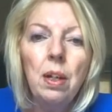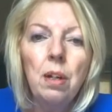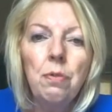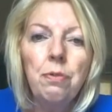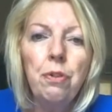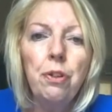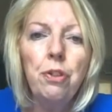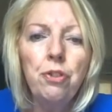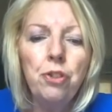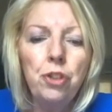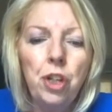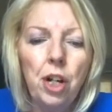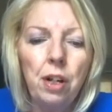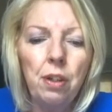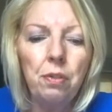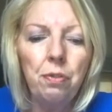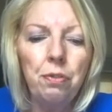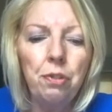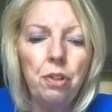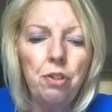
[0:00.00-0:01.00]
First
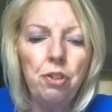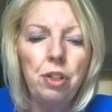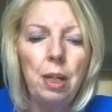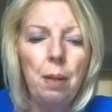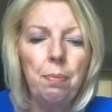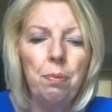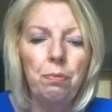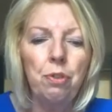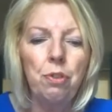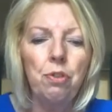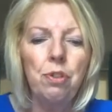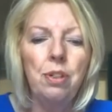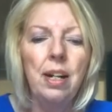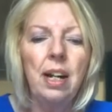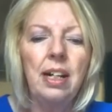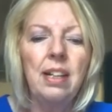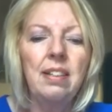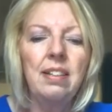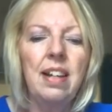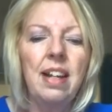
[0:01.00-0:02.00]
John, first chapter, verse
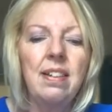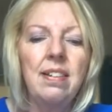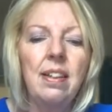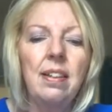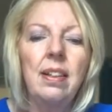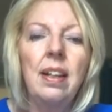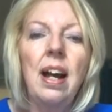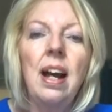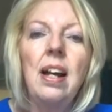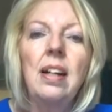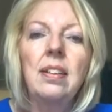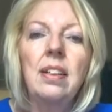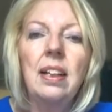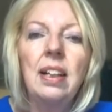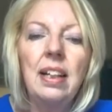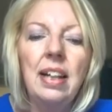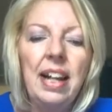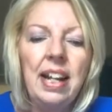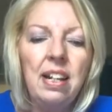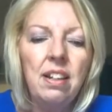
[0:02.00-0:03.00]
9 says that God
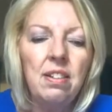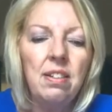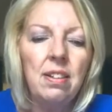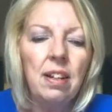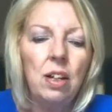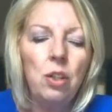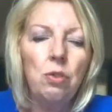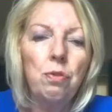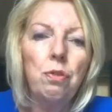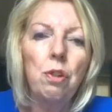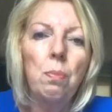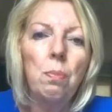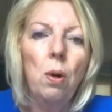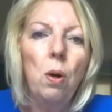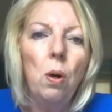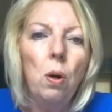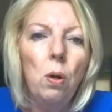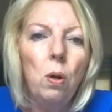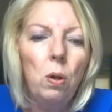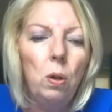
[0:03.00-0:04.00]
cleansed us from
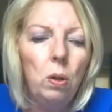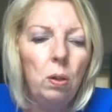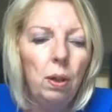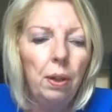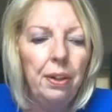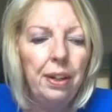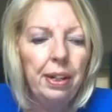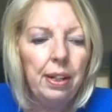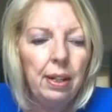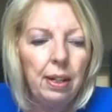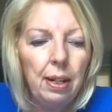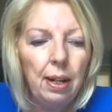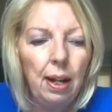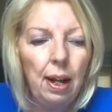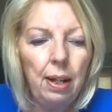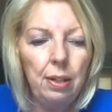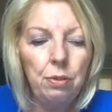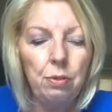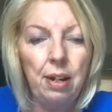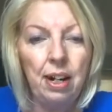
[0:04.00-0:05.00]
all
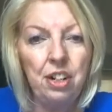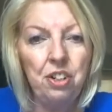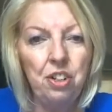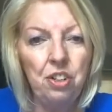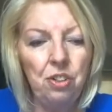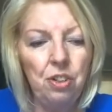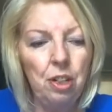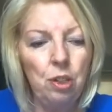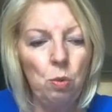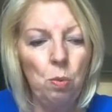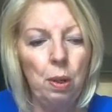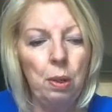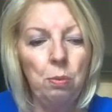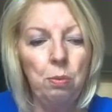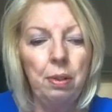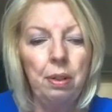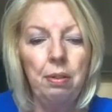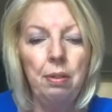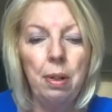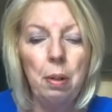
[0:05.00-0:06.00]
unrighteousness when
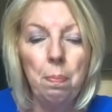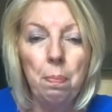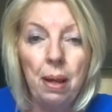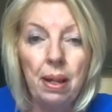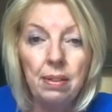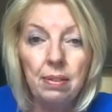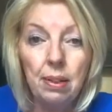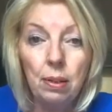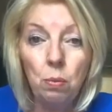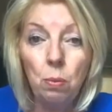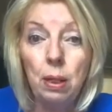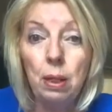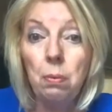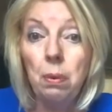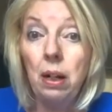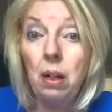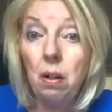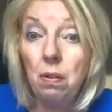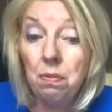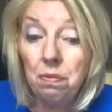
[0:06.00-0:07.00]
we repented, when
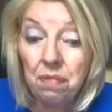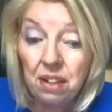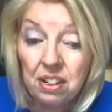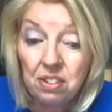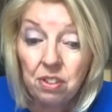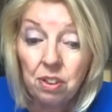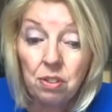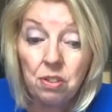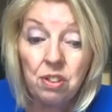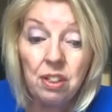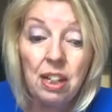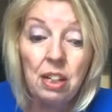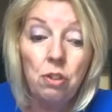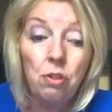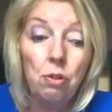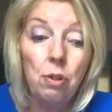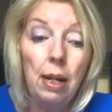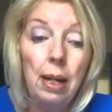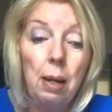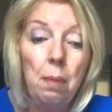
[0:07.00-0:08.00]
we confessed our
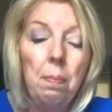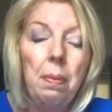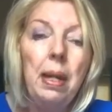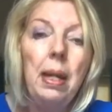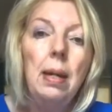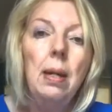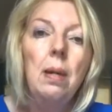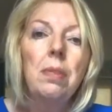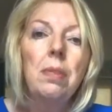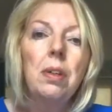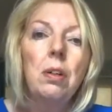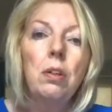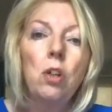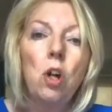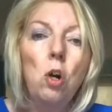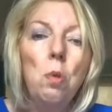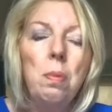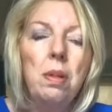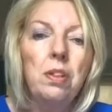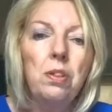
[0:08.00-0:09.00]
sins to him.
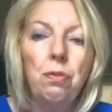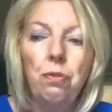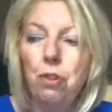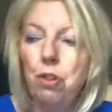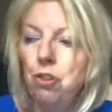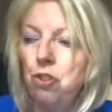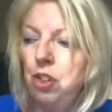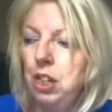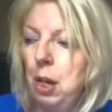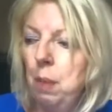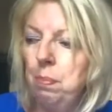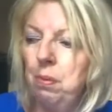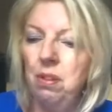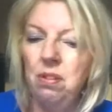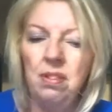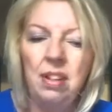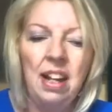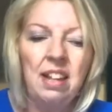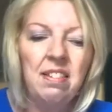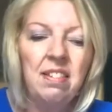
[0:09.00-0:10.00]
Romans, first chapter
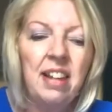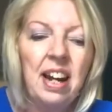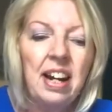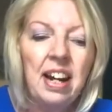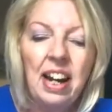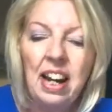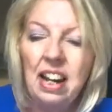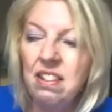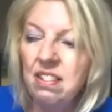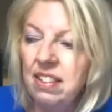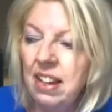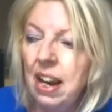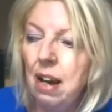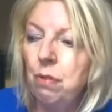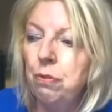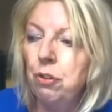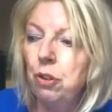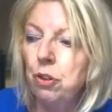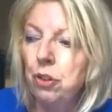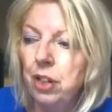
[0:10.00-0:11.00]
says, There is
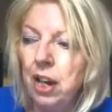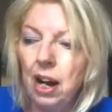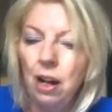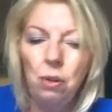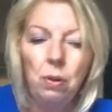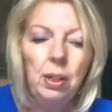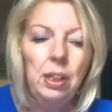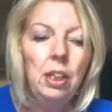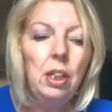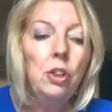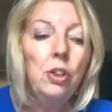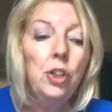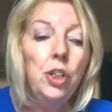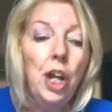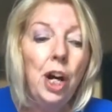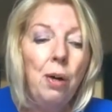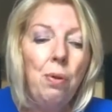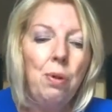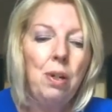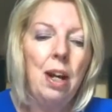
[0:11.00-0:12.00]
therefore now
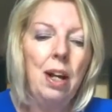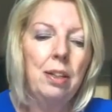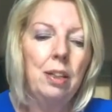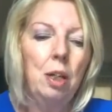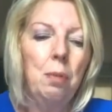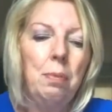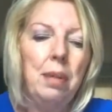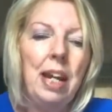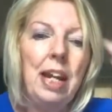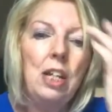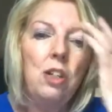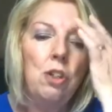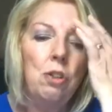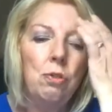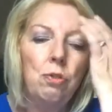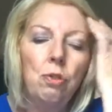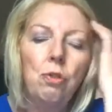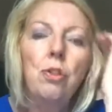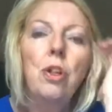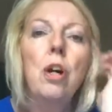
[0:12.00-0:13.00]
no condemnation
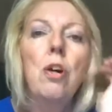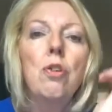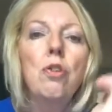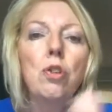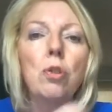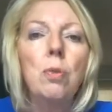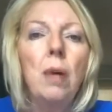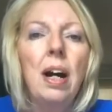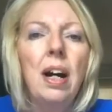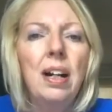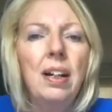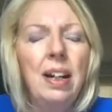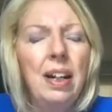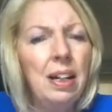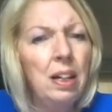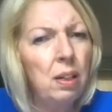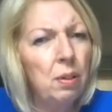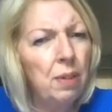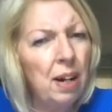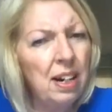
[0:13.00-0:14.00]
to those who are
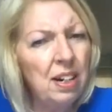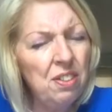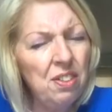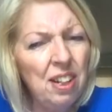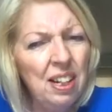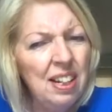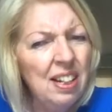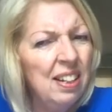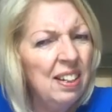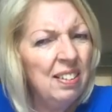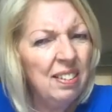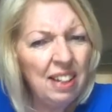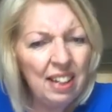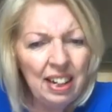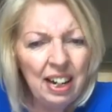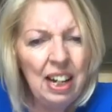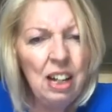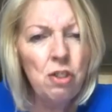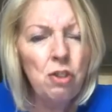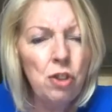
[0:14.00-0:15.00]
in Christ. There
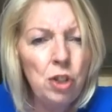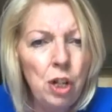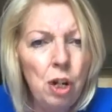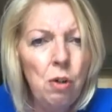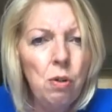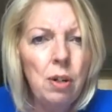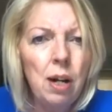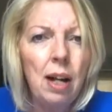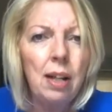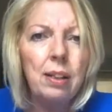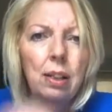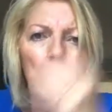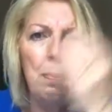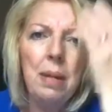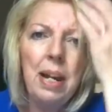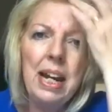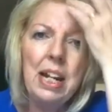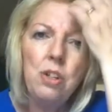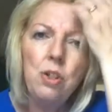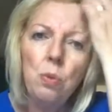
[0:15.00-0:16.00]
is no
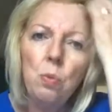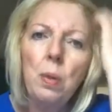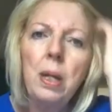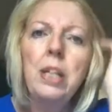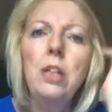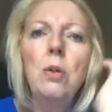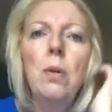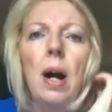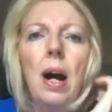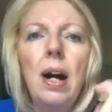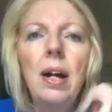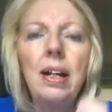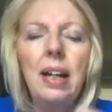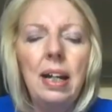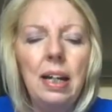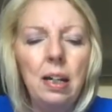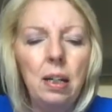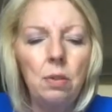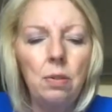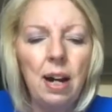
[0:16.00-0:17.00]
condemnation when you are
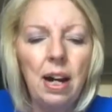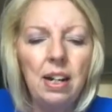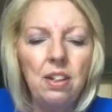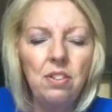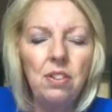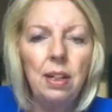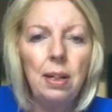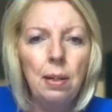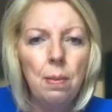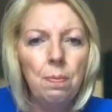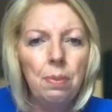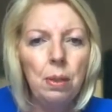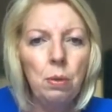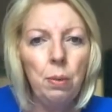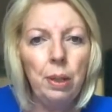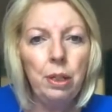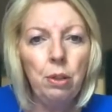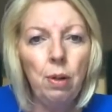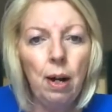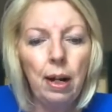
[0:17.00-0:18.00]
in Christ,
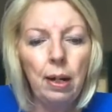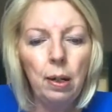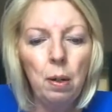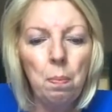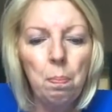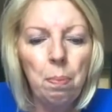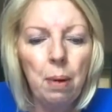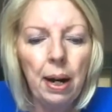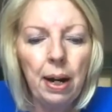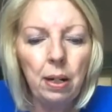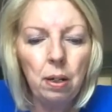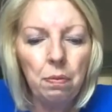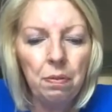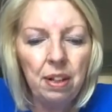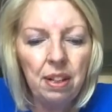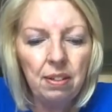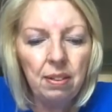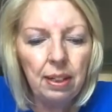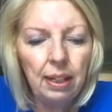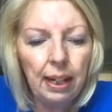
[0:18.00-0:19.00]
when you are a part of
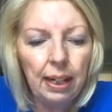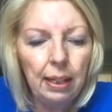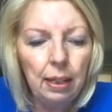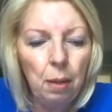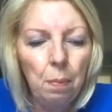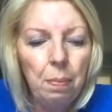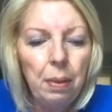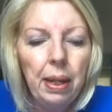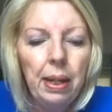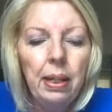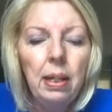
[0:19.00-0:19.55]
his kingdom.